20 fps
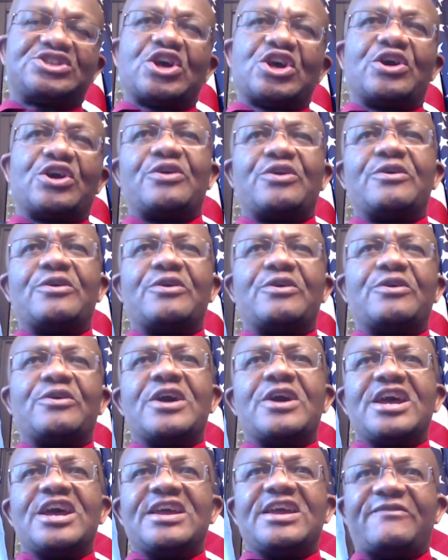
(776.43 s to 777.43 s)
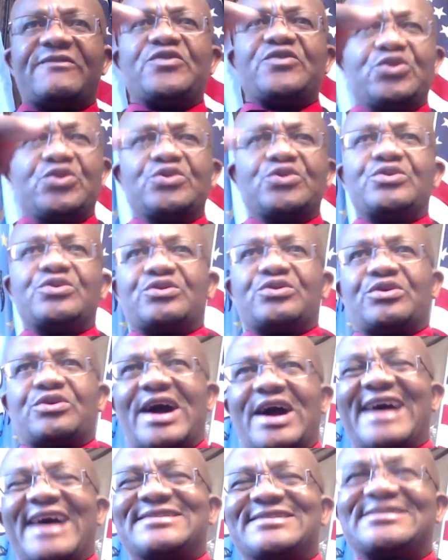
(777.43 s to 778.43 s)
And so if
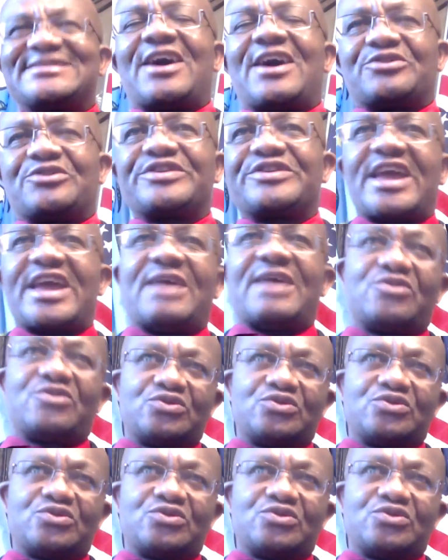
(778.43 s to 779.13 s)
you are Southern